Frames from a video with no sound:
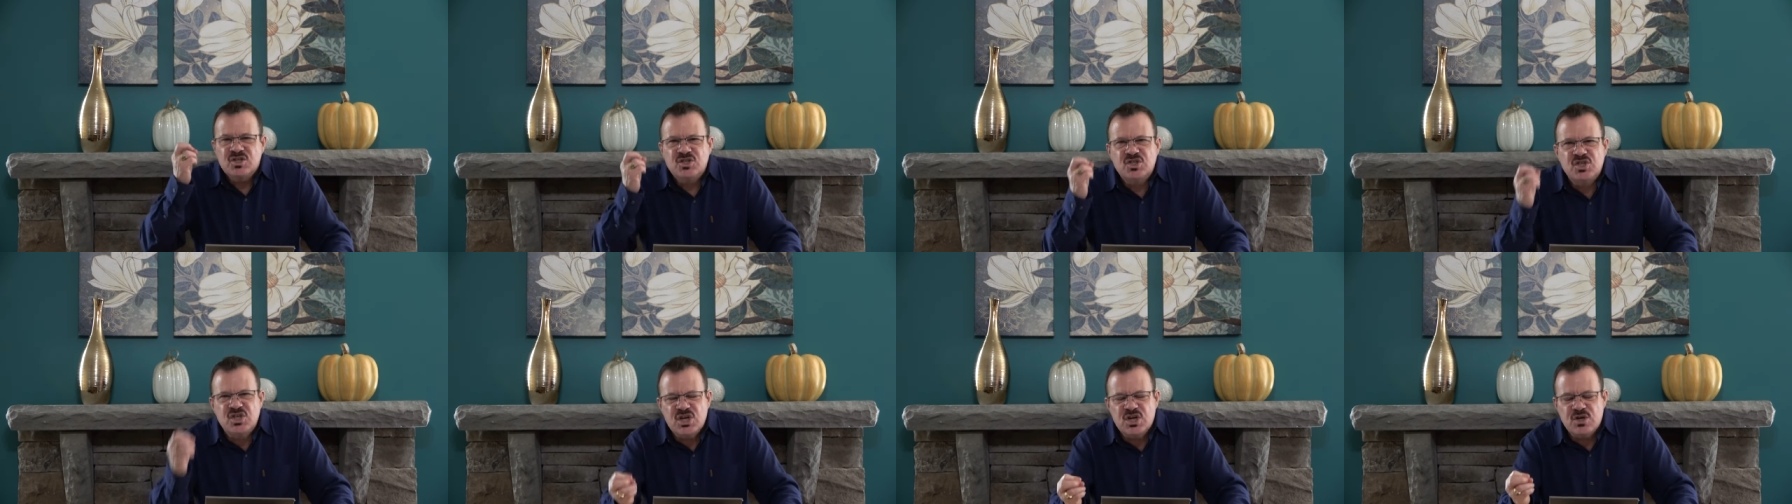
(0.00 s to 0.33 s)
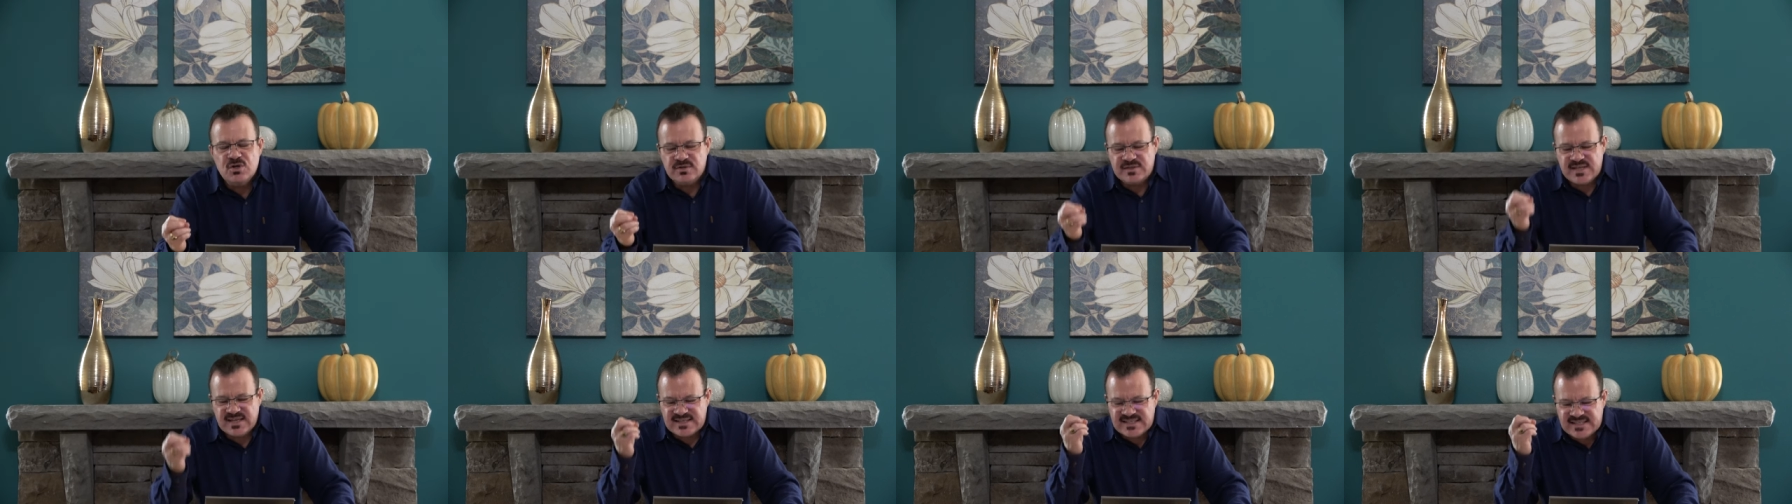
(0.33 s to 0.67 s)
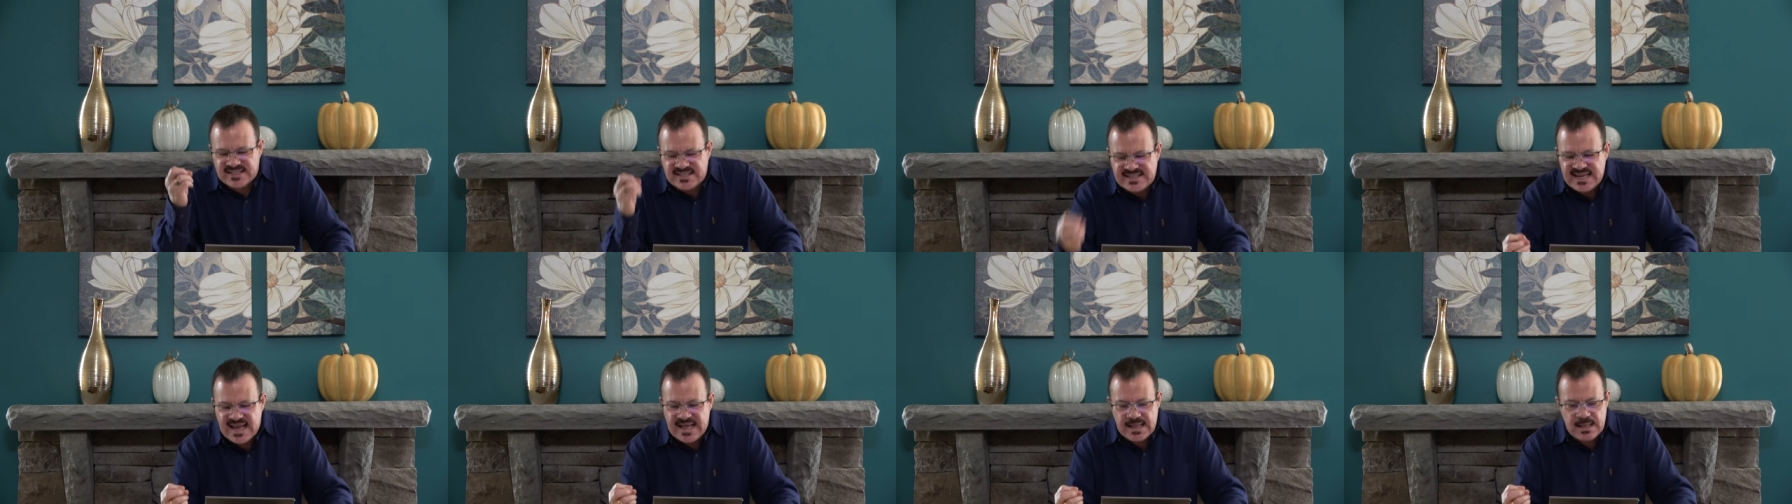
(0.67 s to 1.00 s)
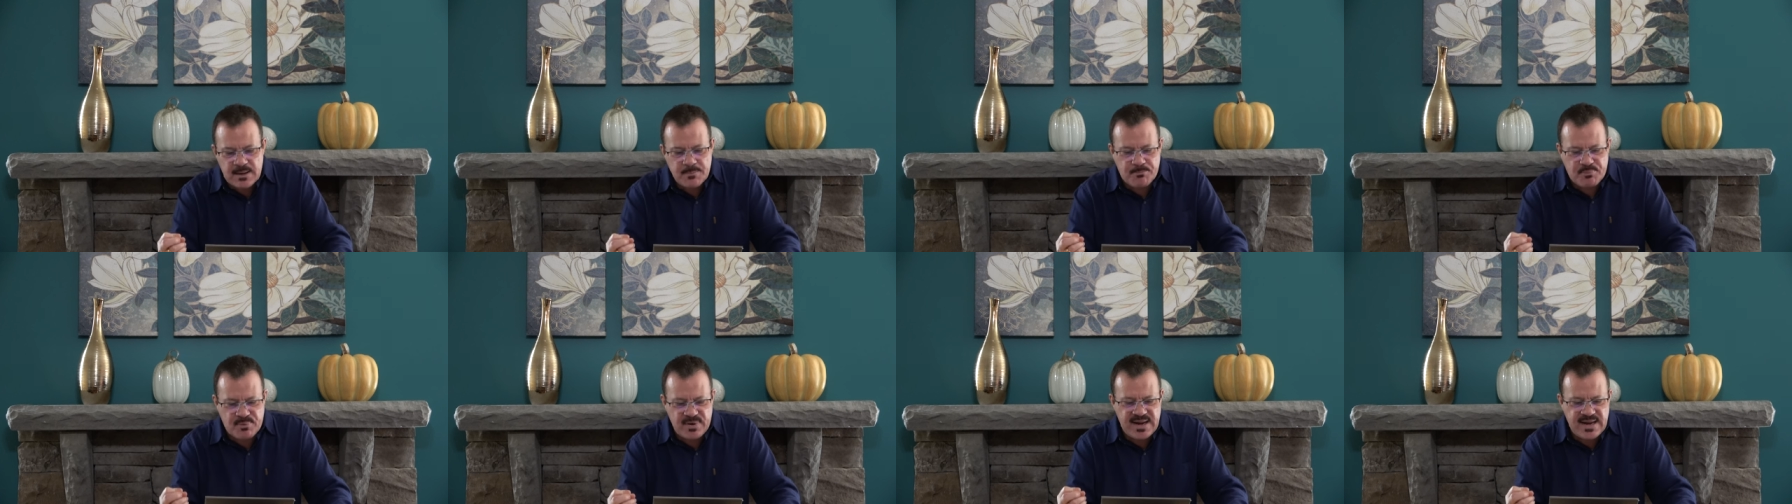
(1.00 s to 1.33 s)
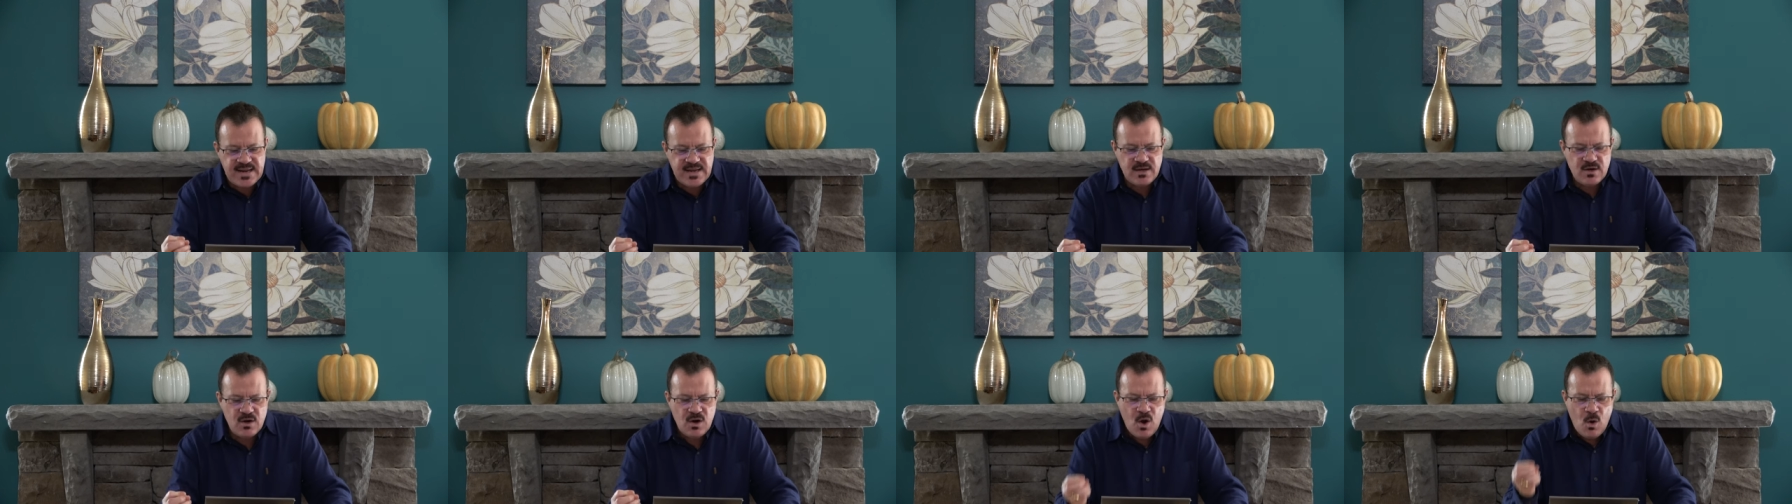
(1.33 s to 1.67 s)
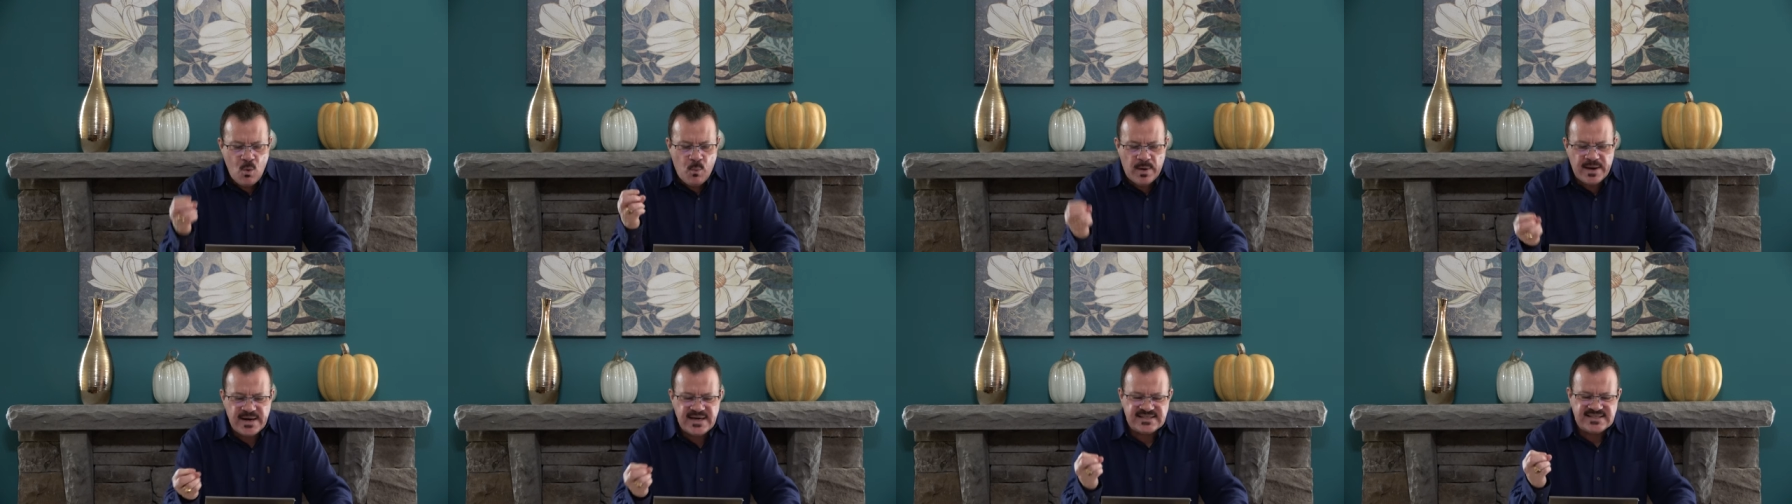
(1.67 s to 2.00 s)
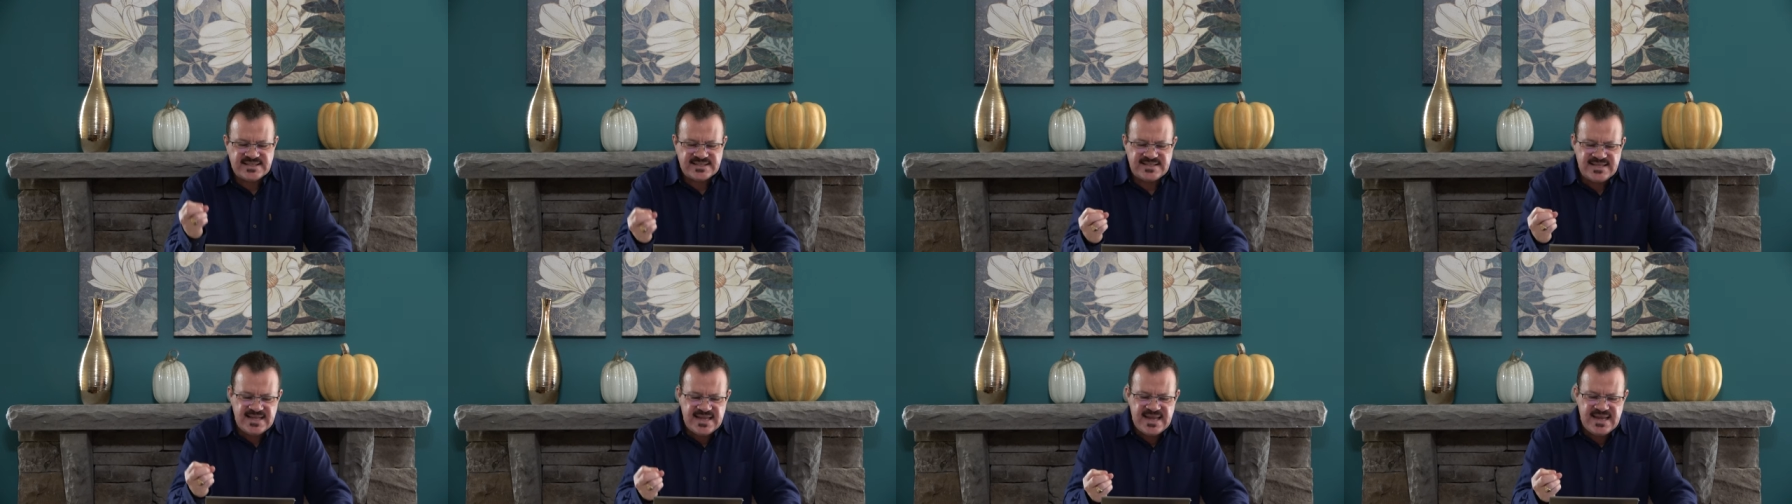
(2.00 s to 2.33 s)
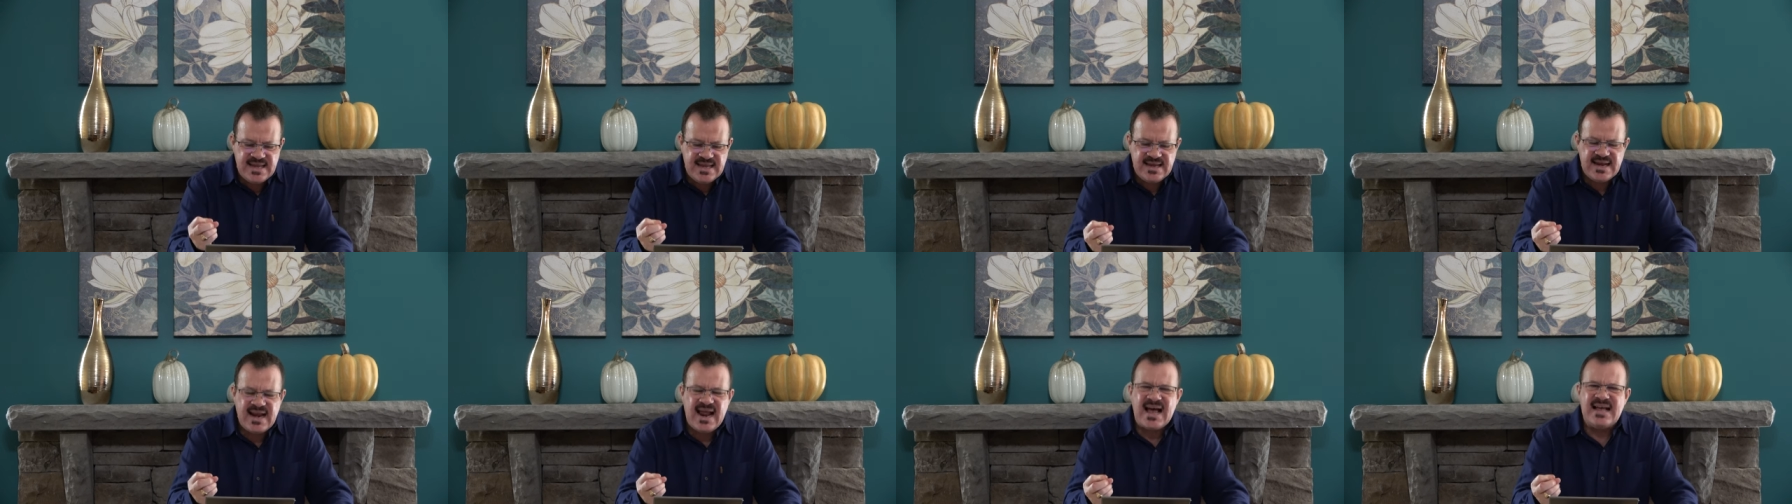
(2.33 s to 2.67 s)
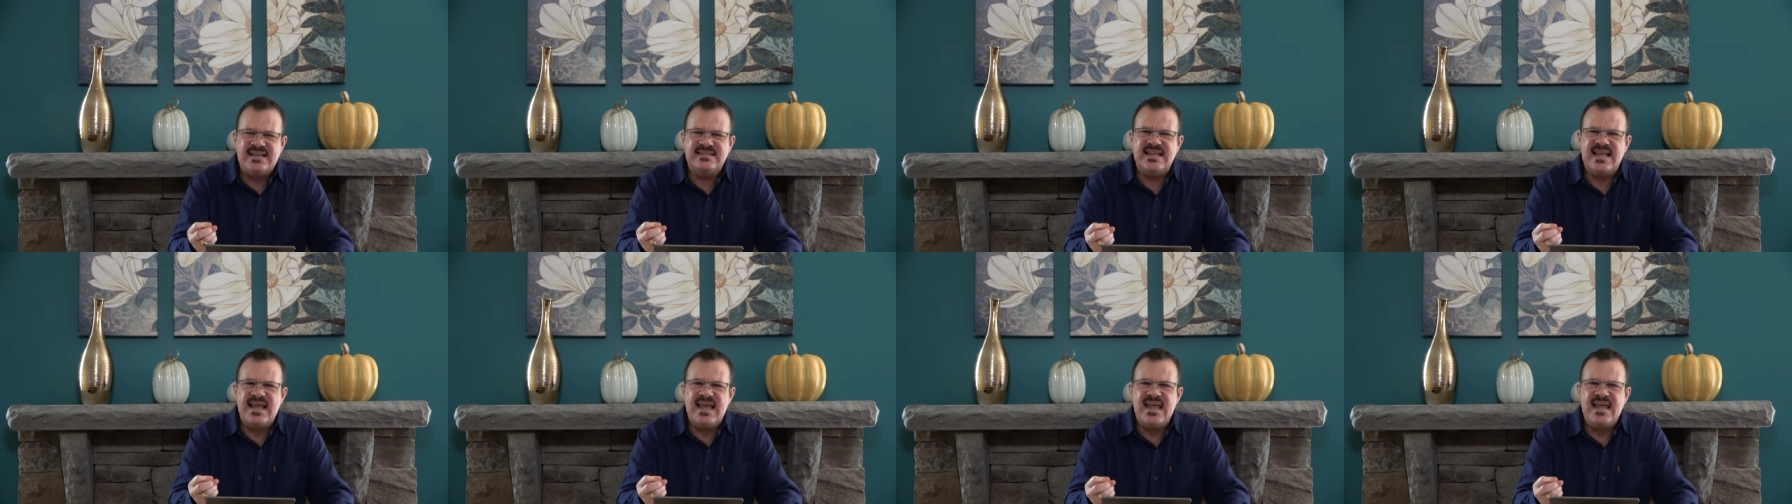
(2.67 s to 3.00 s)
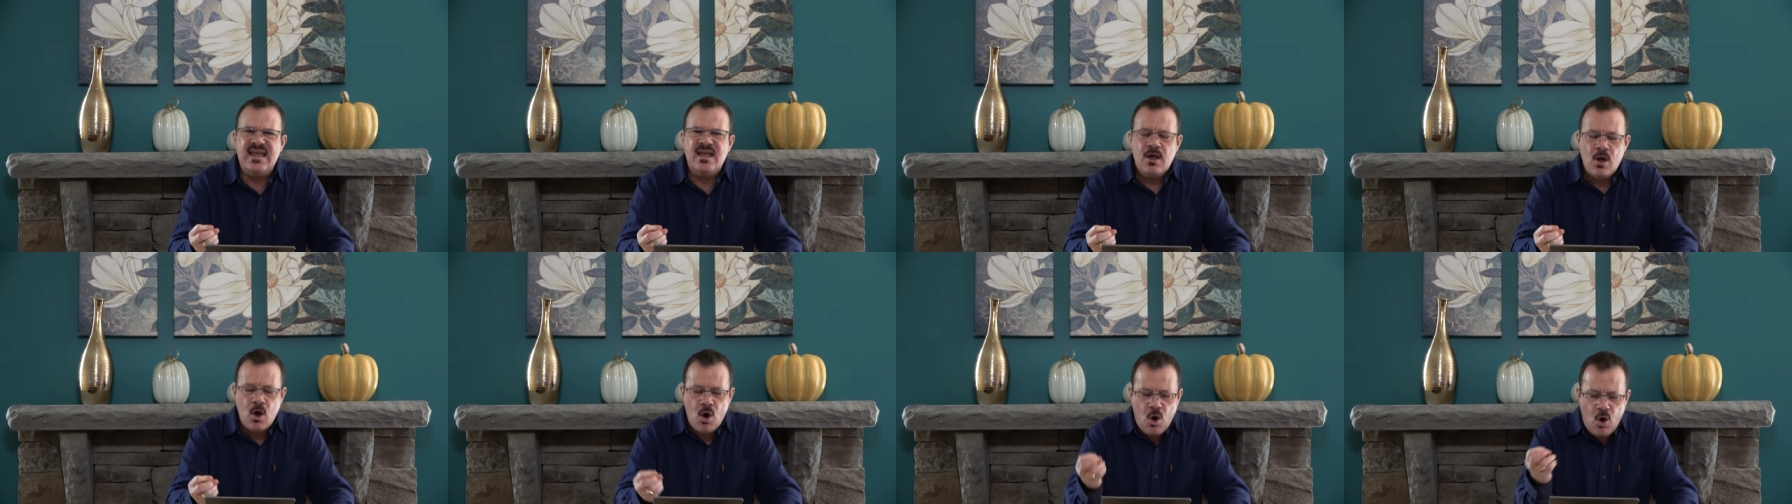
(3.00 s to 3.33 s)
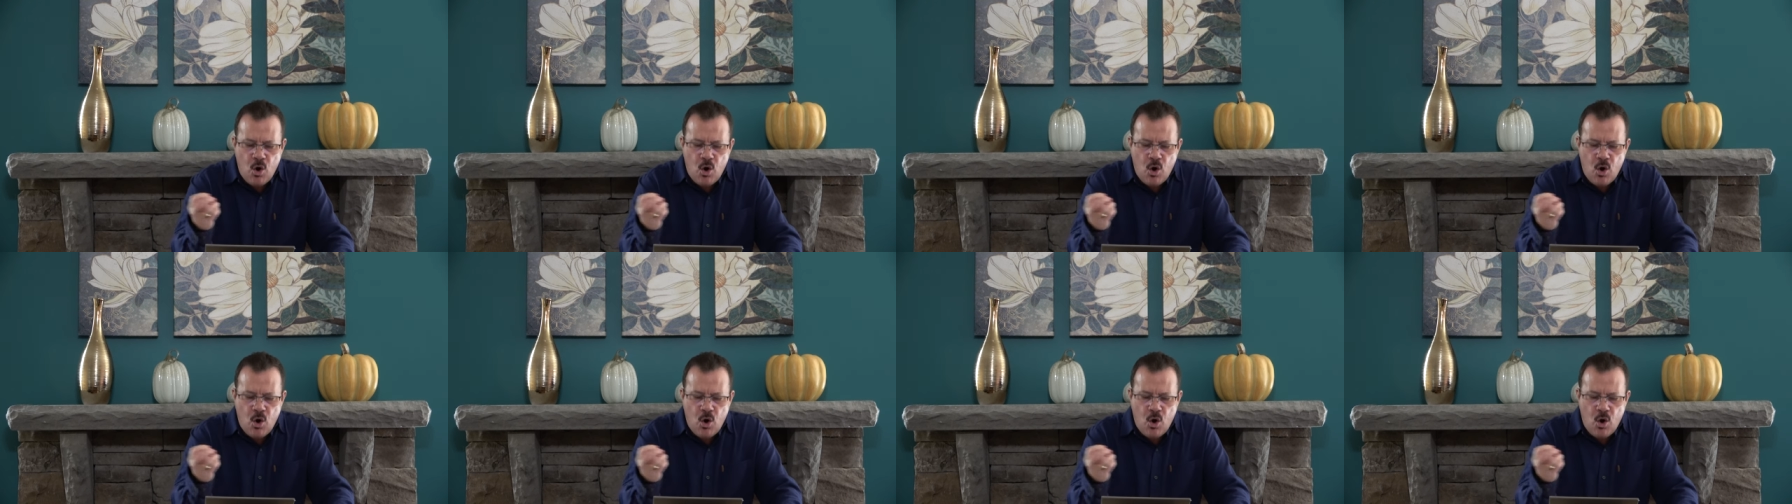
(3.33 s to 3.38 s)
choose to celebrate what is seen as a